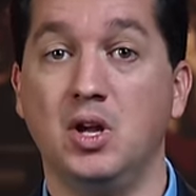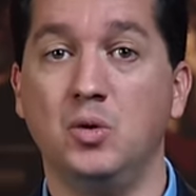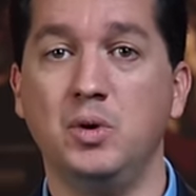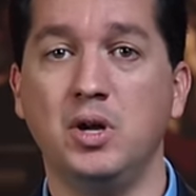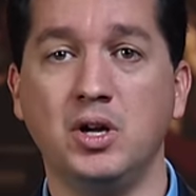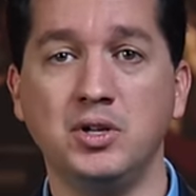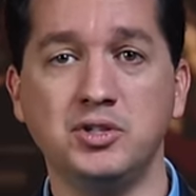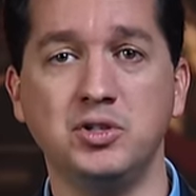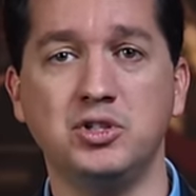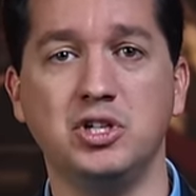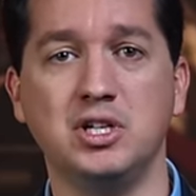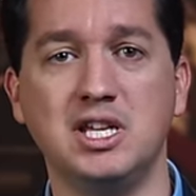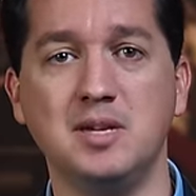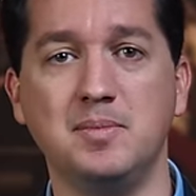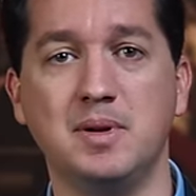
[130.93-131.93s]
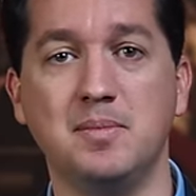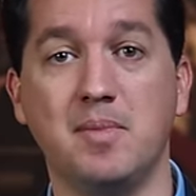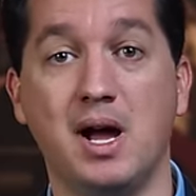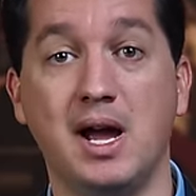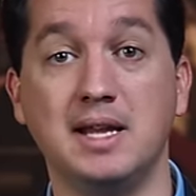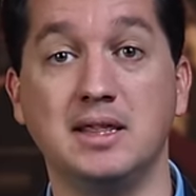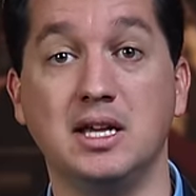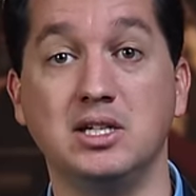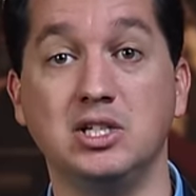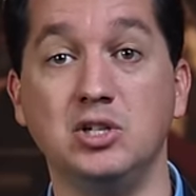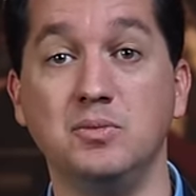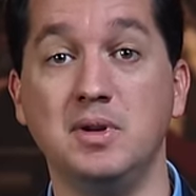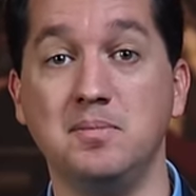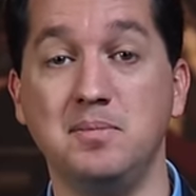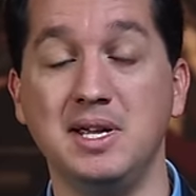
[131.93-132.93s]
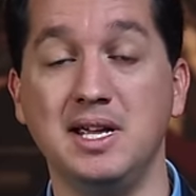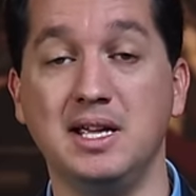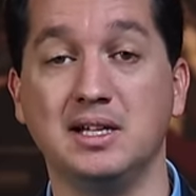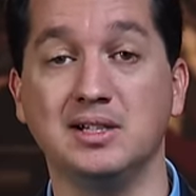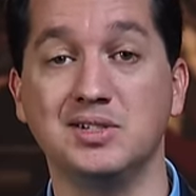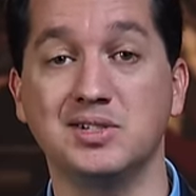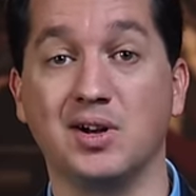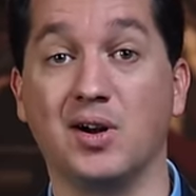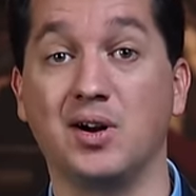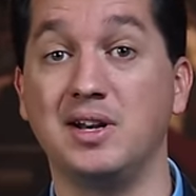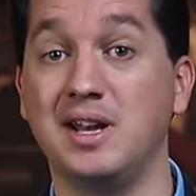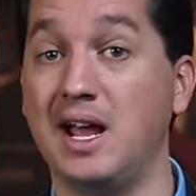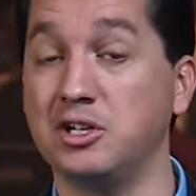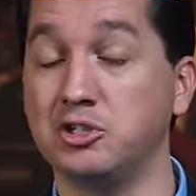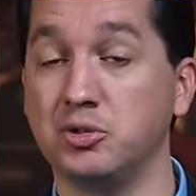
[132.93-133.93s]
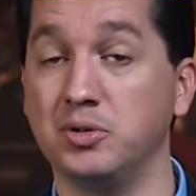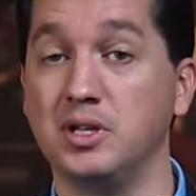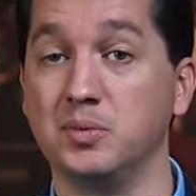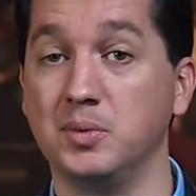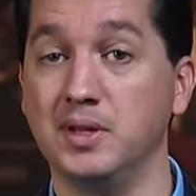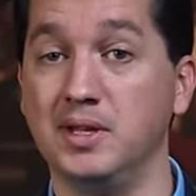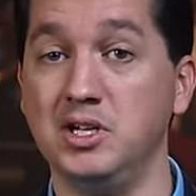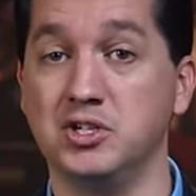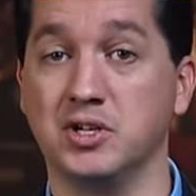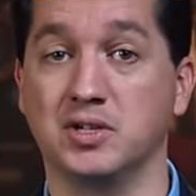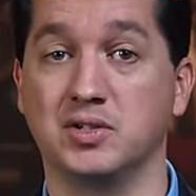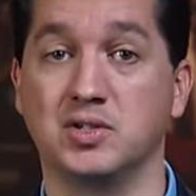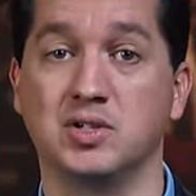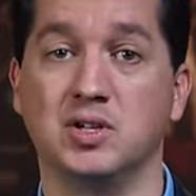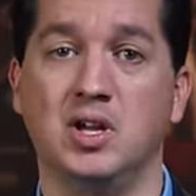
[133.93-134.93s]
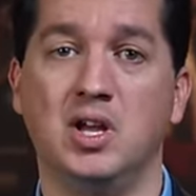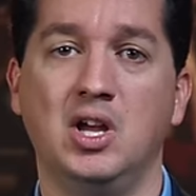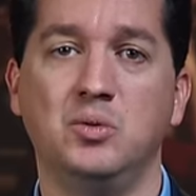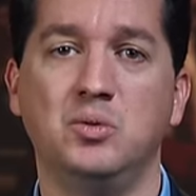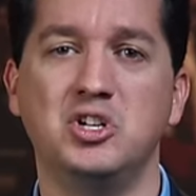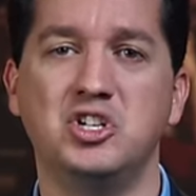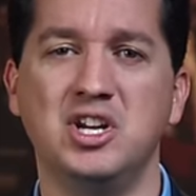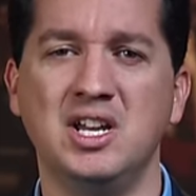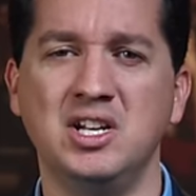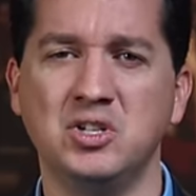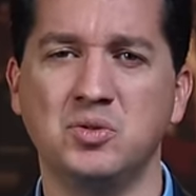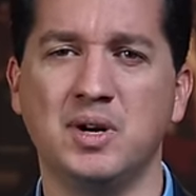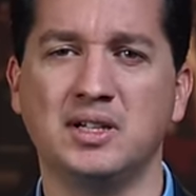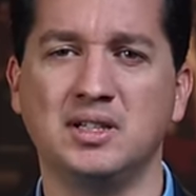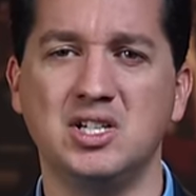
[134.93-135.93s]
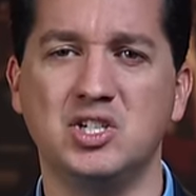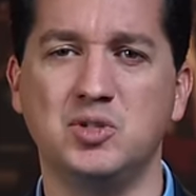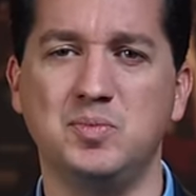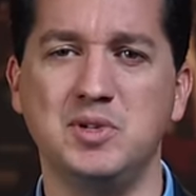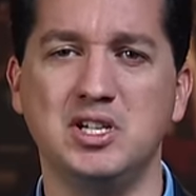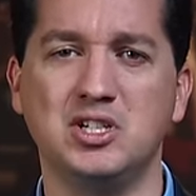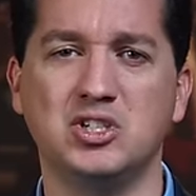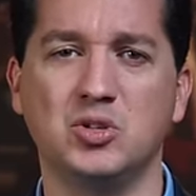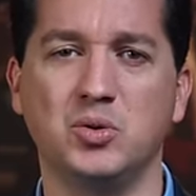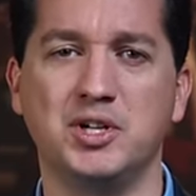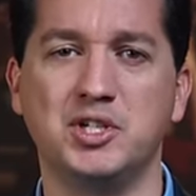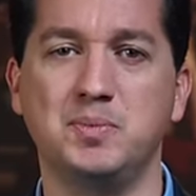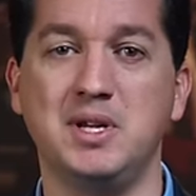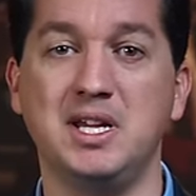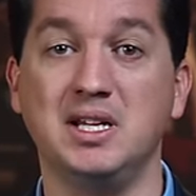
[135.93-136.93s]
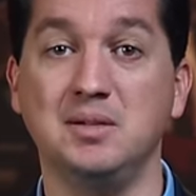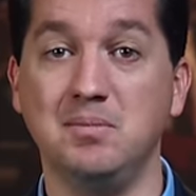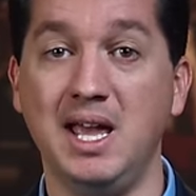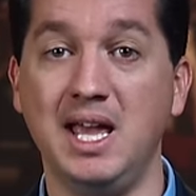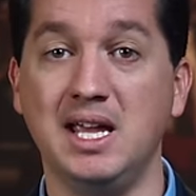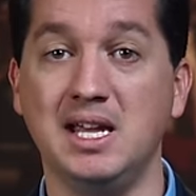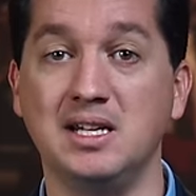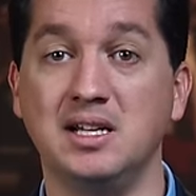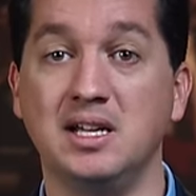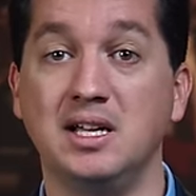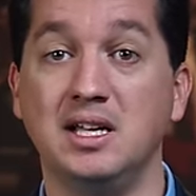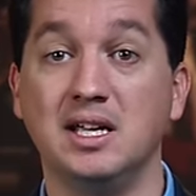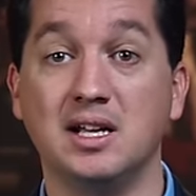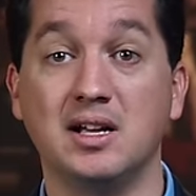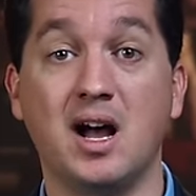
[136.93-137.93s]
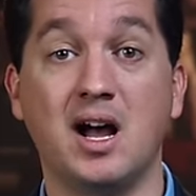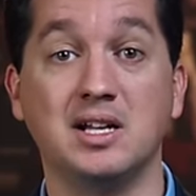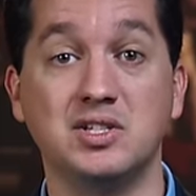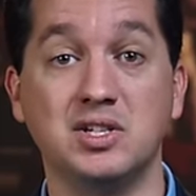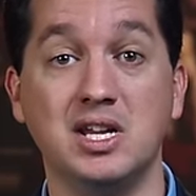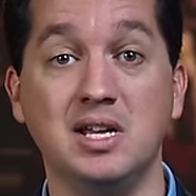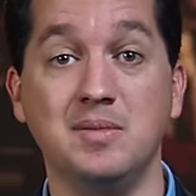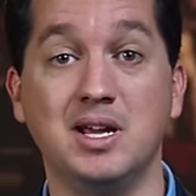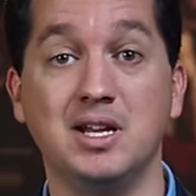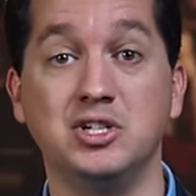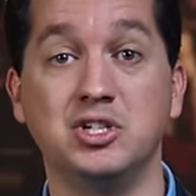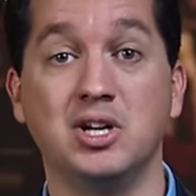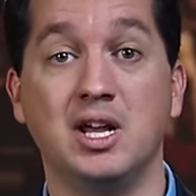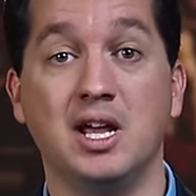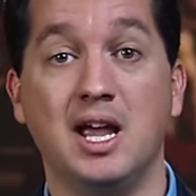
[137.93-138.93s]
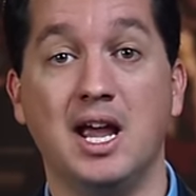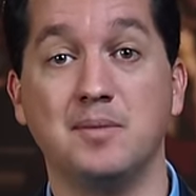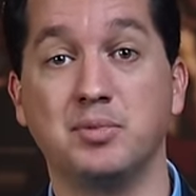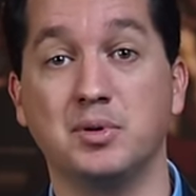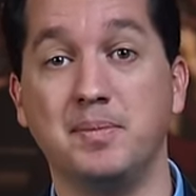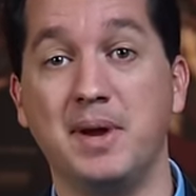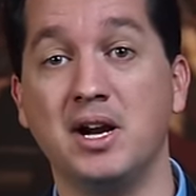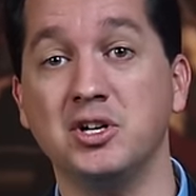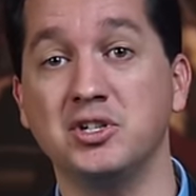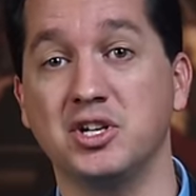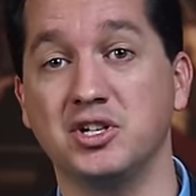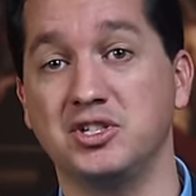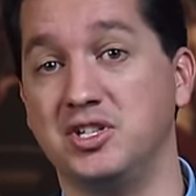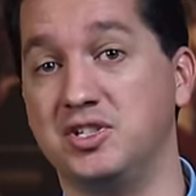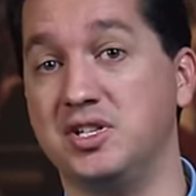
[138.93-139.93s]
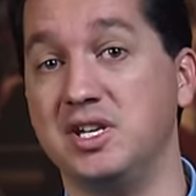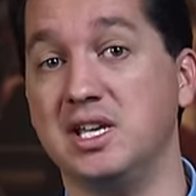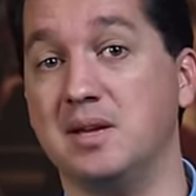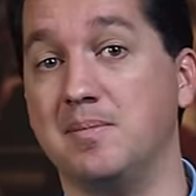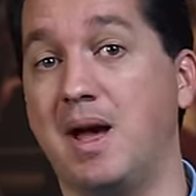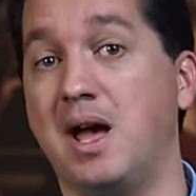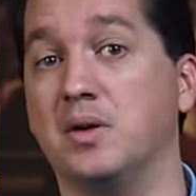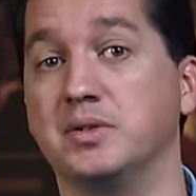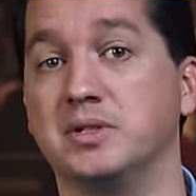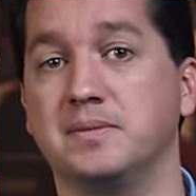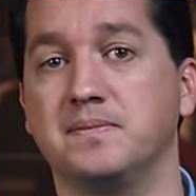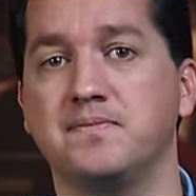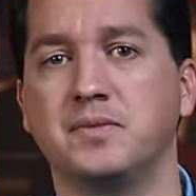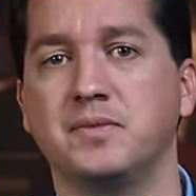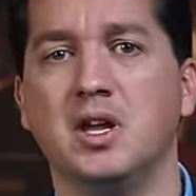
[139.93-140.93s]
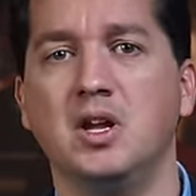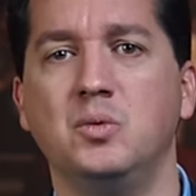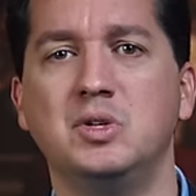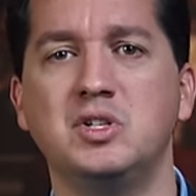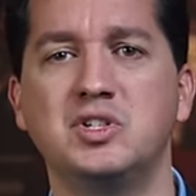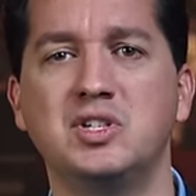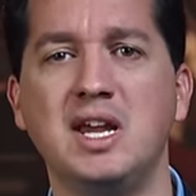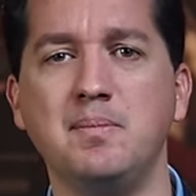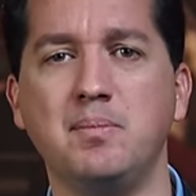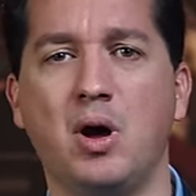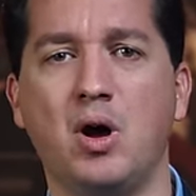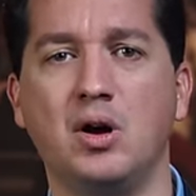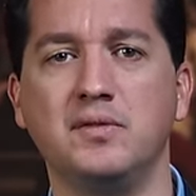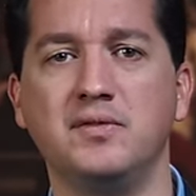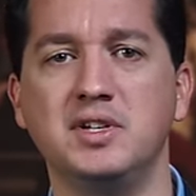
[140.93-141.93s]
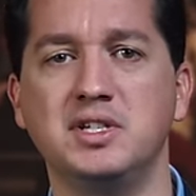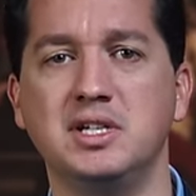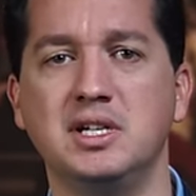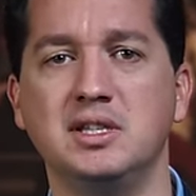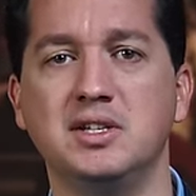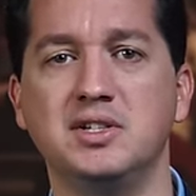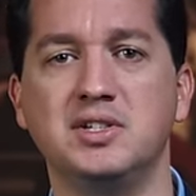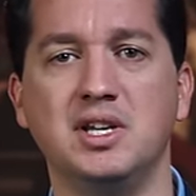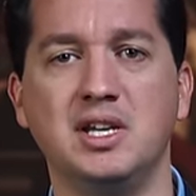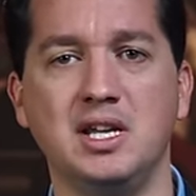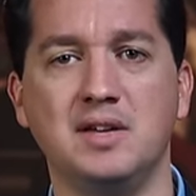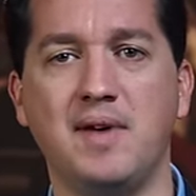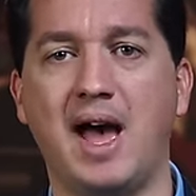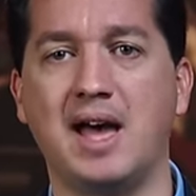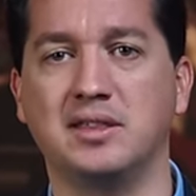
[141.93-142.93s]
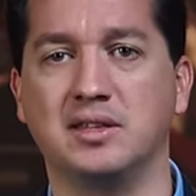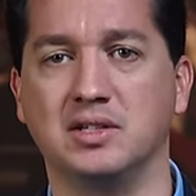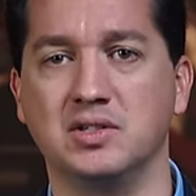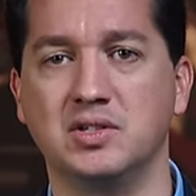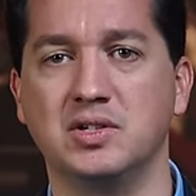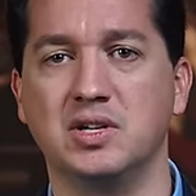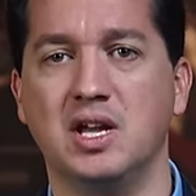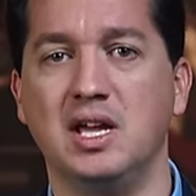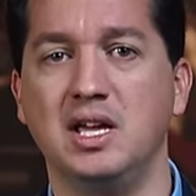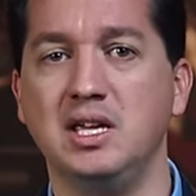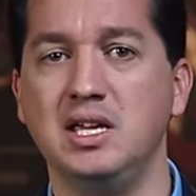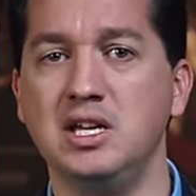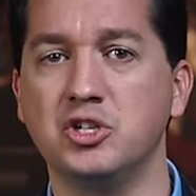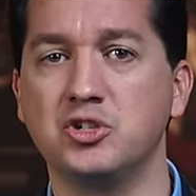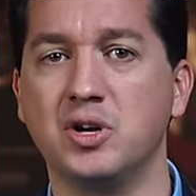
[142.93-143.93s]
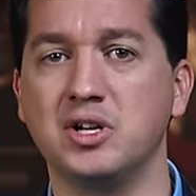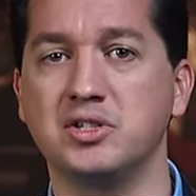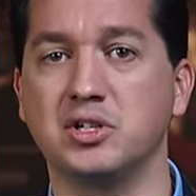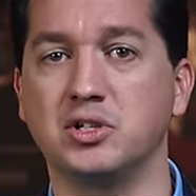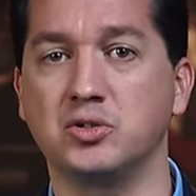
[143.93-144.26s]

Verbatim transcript: We also should keep in mind that human beings are naturally religious, which indirectly speaks to us being made in God's image and prepares us to seek Him out. When St. Paul visited the city of Athens, he addressed a